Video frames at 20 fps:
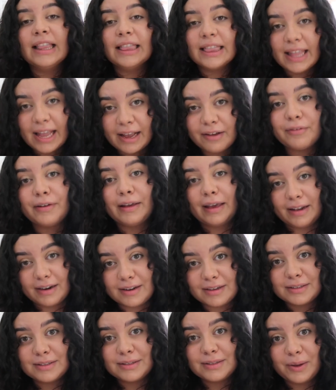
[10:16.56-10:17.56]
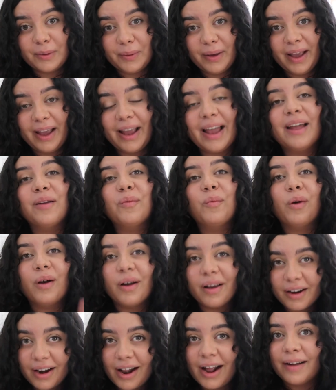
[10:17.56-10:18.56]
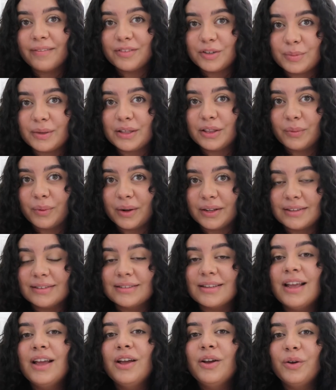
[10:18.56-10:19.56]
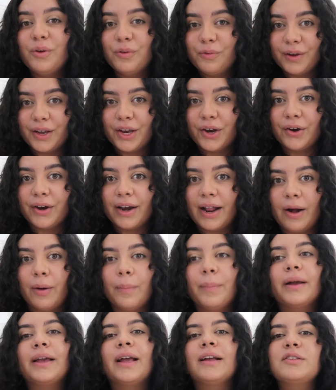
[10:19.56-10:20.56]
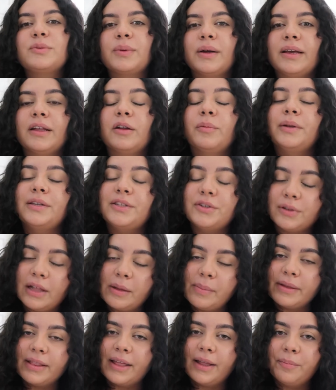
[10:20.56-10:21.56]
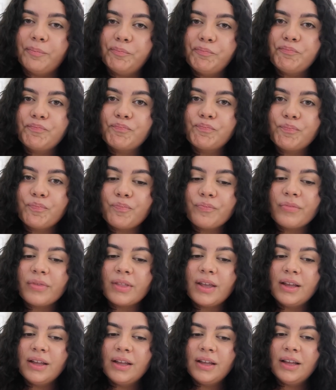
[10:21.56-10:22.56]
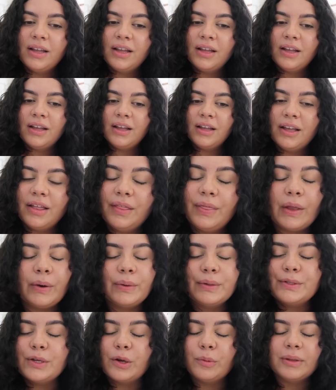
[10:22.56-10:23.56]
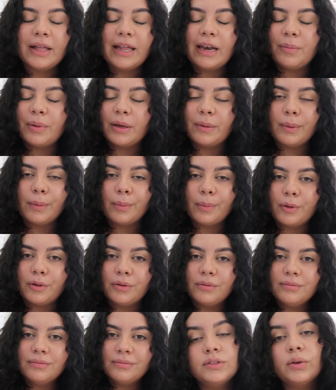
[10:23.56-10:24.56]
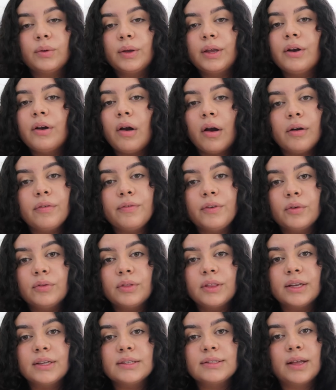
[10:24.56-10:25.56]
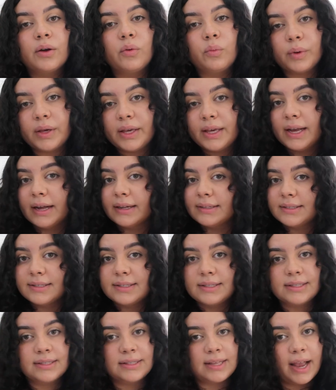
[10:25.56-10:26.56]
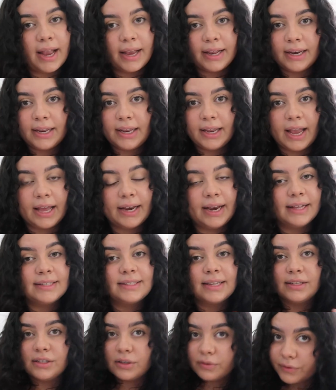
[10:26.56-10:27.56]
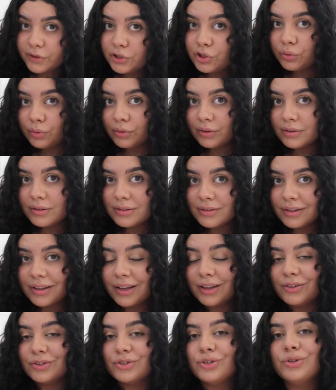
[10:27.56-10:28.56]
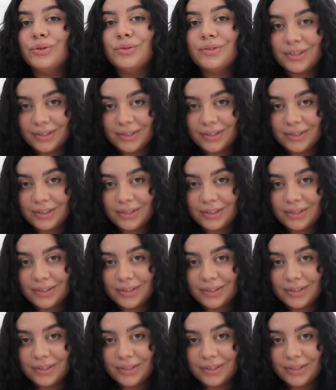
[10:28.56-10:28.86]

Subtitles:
laughing at us, okay? And we're gonna have to be the ones who figure it out, but guess what? It'll be too late by then. There is no planet B, people. So here are a few things that we as a society and as individuals can do